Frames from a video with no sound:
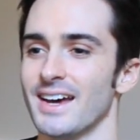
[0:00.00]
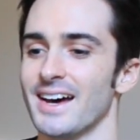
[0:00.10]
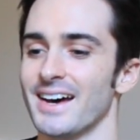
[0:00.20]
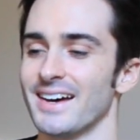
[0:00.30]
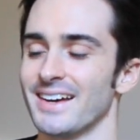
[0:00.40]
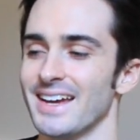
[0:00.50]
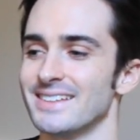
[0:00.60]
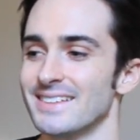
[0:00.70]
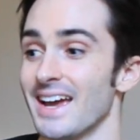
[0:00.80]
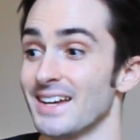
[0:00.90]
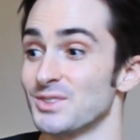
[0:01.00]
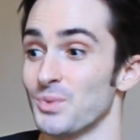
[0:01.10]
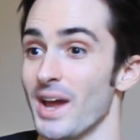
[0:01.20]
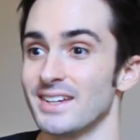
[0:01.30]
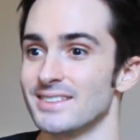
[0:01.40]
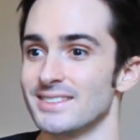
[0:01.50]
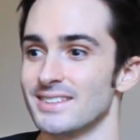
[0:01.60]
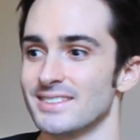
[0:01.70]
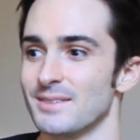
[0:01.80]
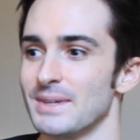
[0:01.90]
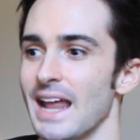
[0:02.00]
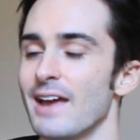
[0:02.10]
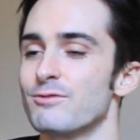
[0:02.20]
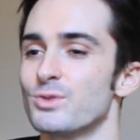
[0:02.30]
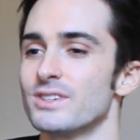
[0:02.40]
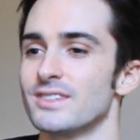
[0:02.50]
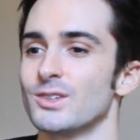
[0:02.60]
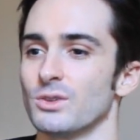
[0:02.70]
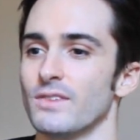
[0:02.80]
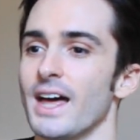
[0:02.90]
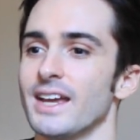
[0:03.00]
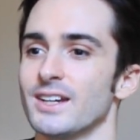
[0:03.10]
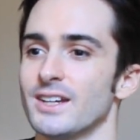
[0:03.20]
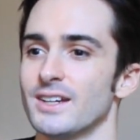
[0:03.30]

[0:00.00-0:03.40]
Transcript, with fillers: Uh, and yeah, his writing is just, I mean, every single night